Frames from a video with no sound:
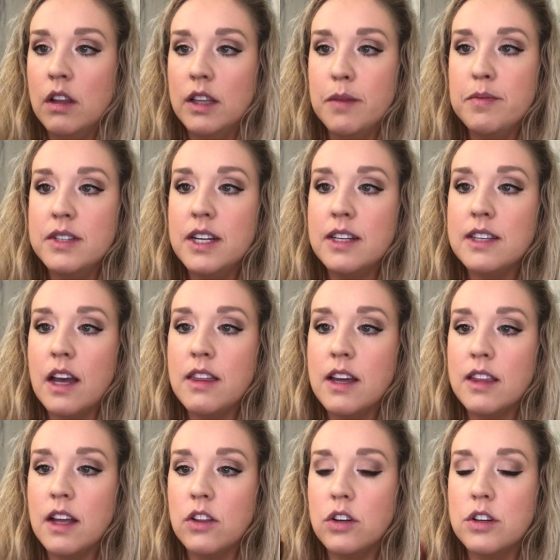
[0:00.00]
lipsticks. I think
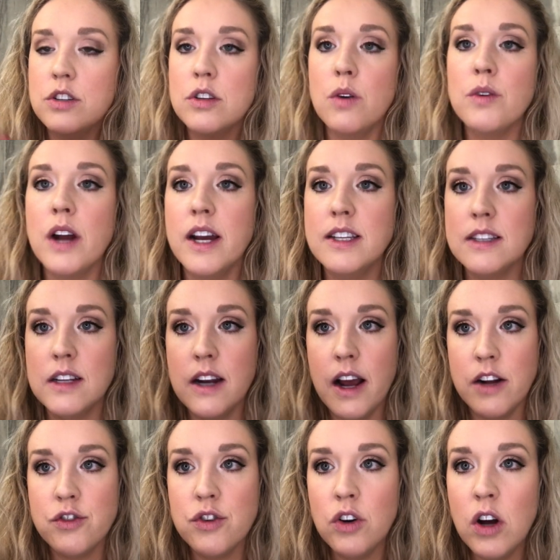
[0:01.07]
they look so nice and
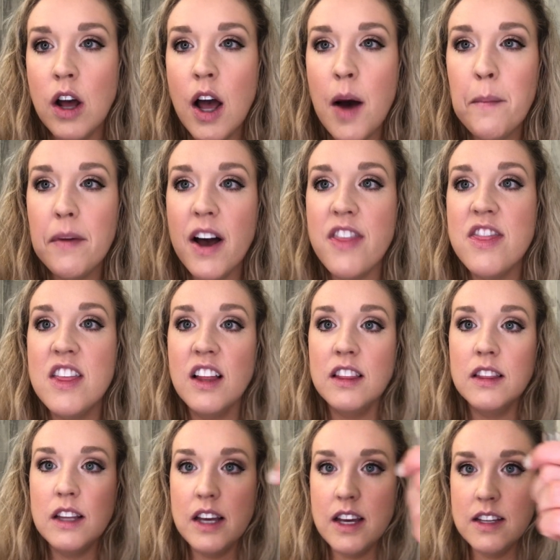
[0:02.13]
natural, but the
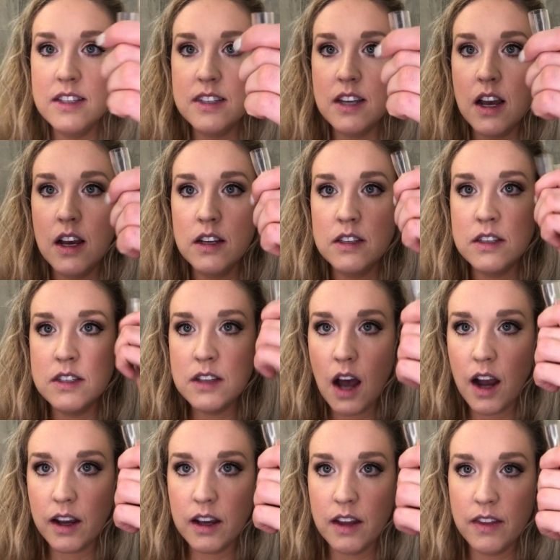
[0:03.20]
lids
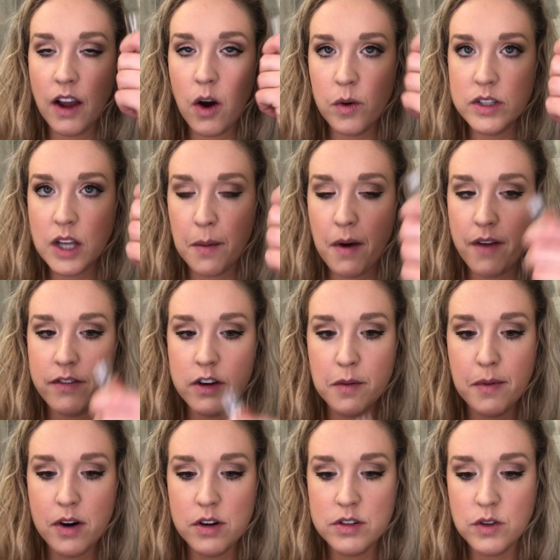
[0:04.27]
suck. They always come off on your
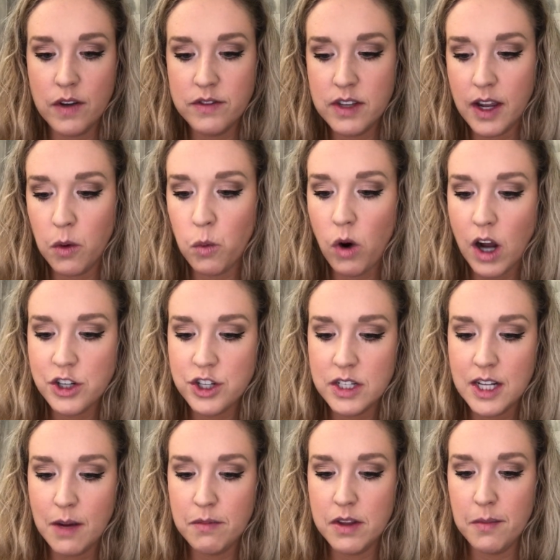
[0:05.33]
purse. So I have to like washi
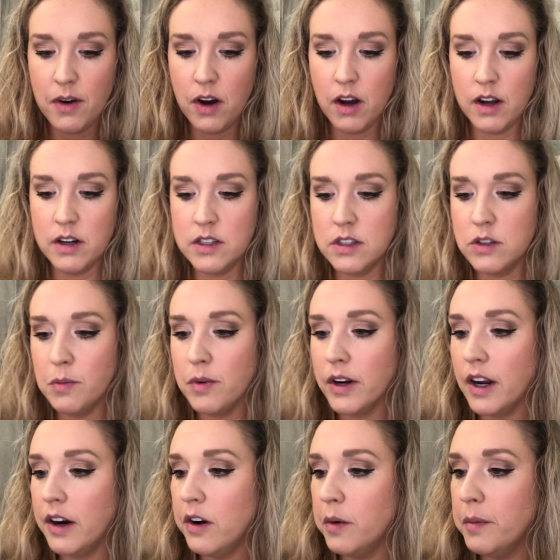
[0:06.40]
tape them on. It's super
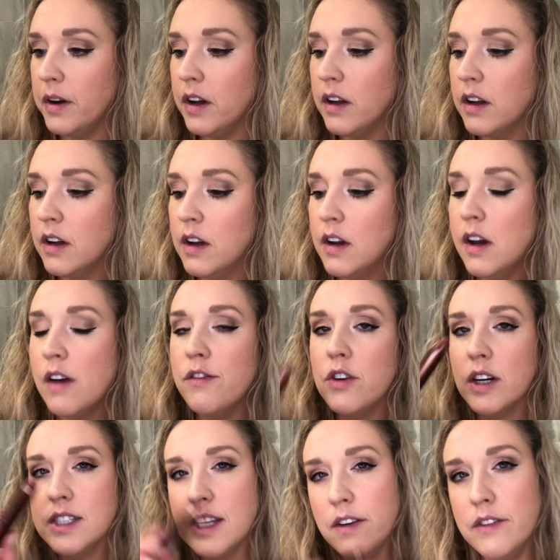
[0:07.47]
ghetto, but if you
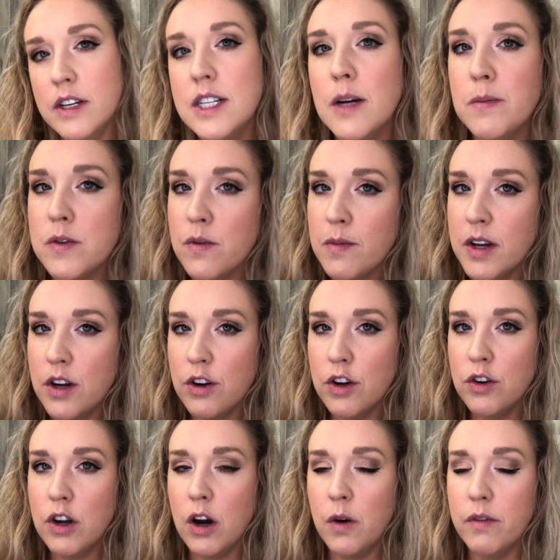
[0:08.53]
guys have any tips for me, or
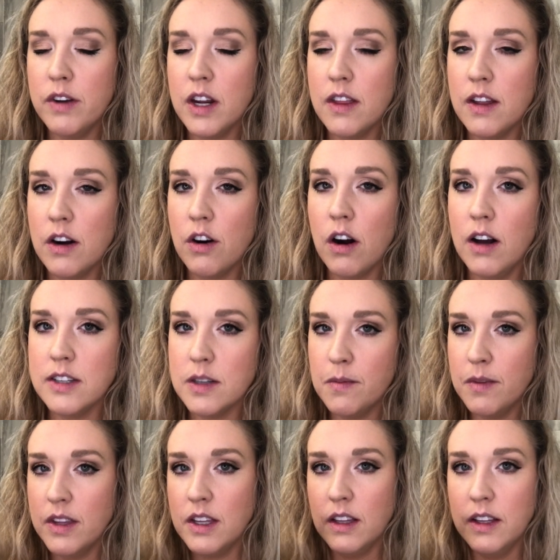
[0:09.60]
you know of any that are awesome
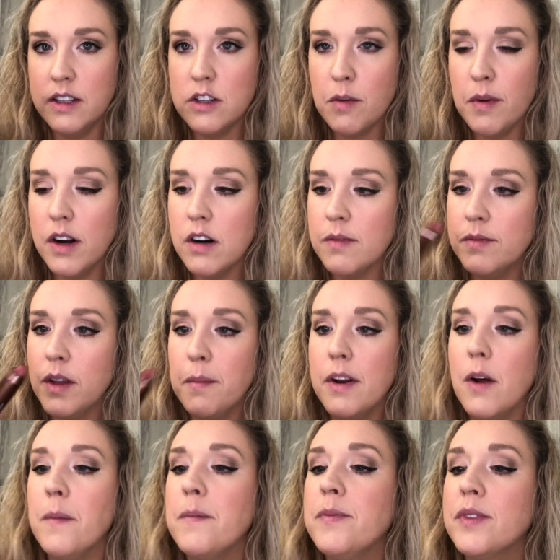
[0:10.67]
that the lids are better, let me
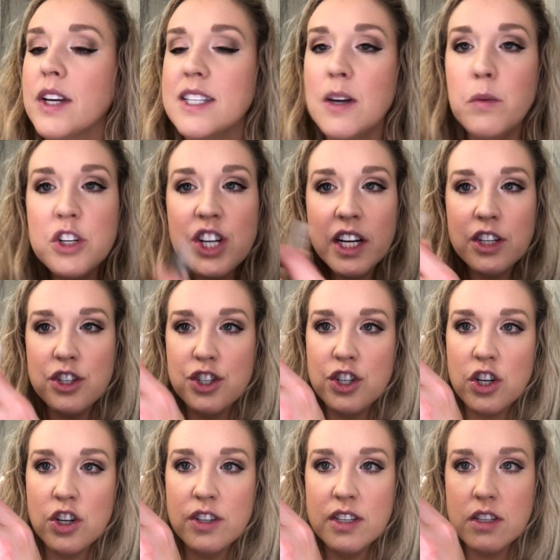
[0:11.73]
know. Because I wish I could just
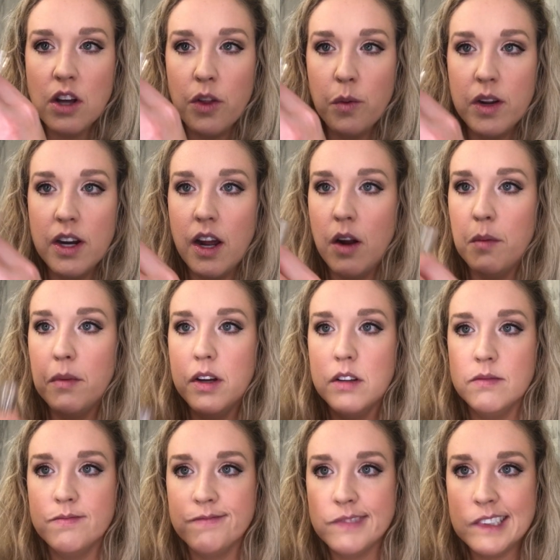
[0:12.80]
turn this all the way down,
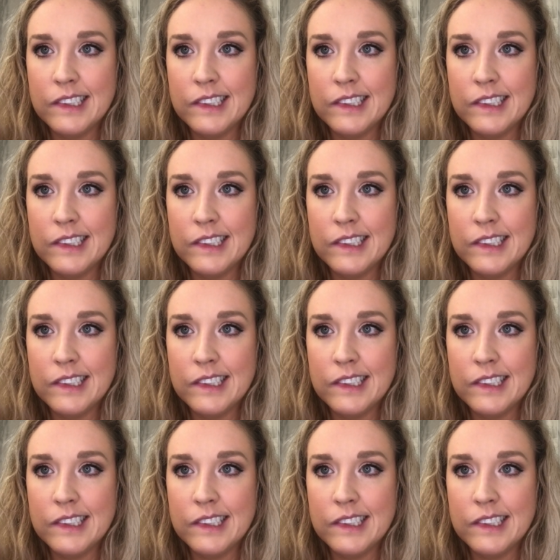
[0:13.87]
but